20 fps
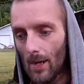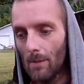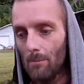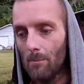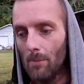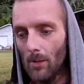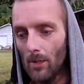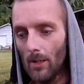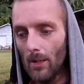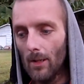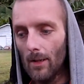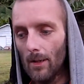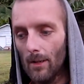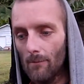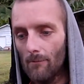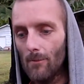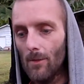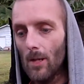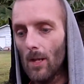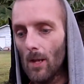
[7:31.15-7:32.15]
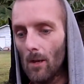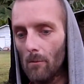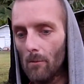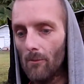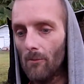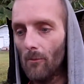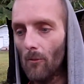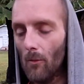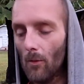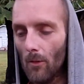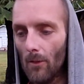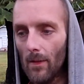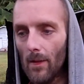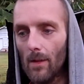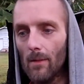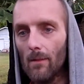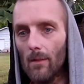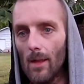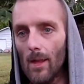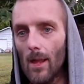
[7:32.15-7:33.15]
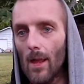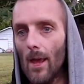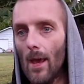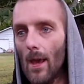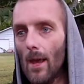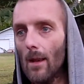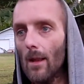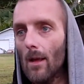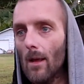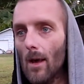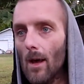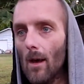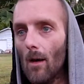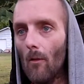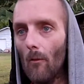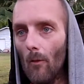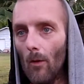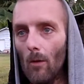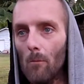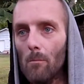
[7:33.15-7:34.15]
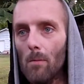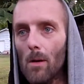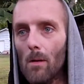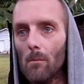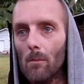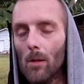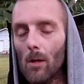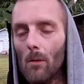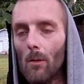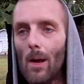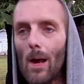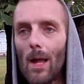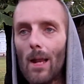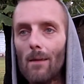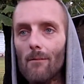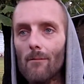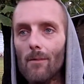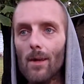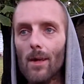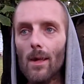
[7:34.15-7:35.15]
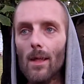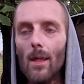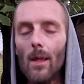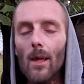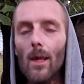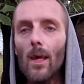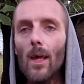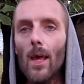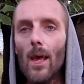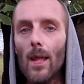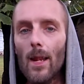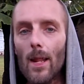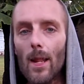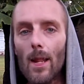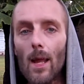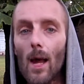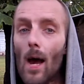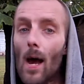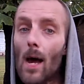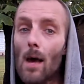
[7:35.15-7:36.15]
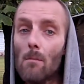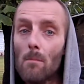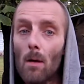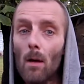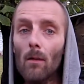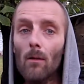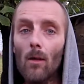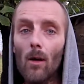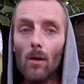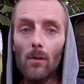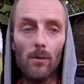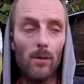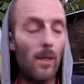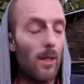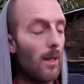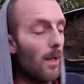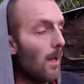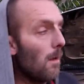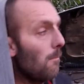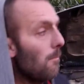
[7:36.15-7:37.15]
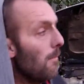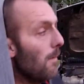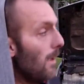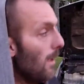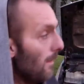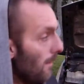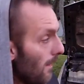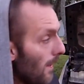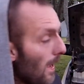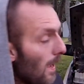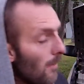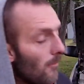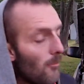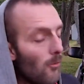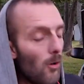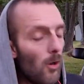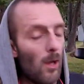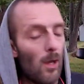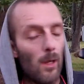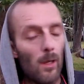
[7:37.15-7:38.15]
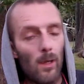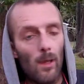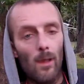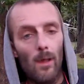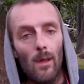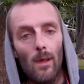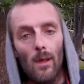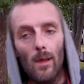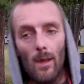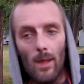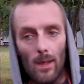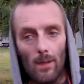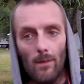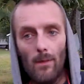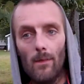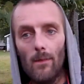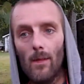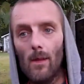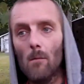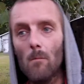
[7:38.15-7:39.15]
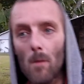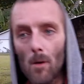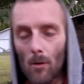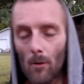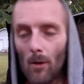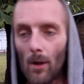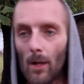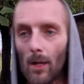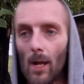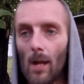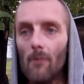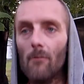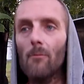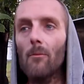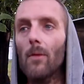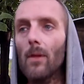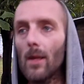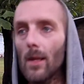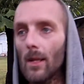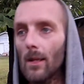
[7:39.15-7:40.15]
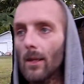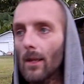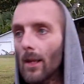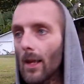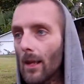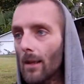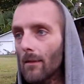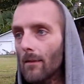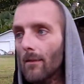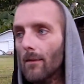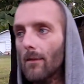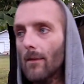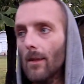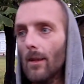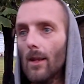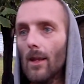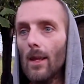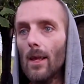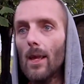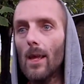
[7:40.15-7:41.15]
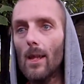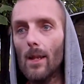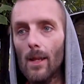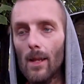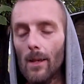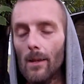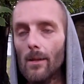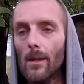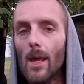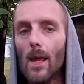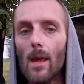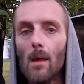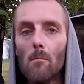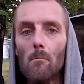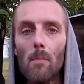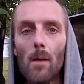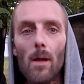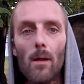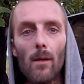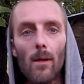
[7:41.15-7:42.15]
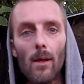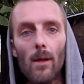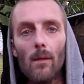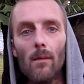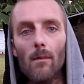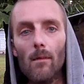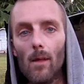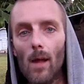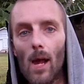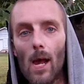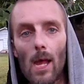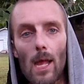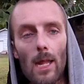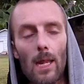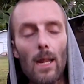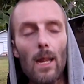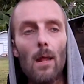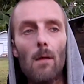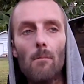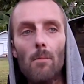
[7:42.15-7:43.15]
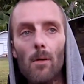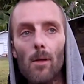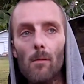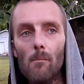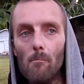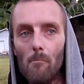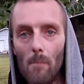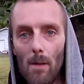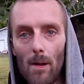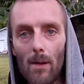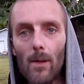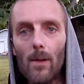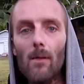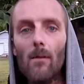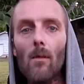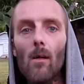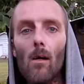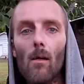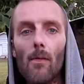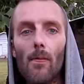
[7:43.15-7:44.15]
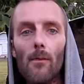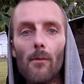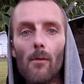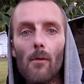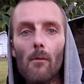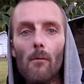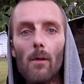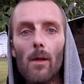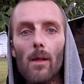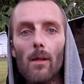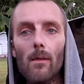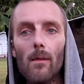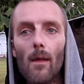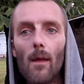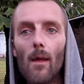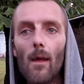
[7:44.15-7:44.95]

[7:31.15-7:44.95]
put it in a video before this. It had an oil pump go out of it, and I about locked it up in that truck. And then that motor I got from the kid in Kansas City, it needed cam bearings. I ended up putting bearings all through it.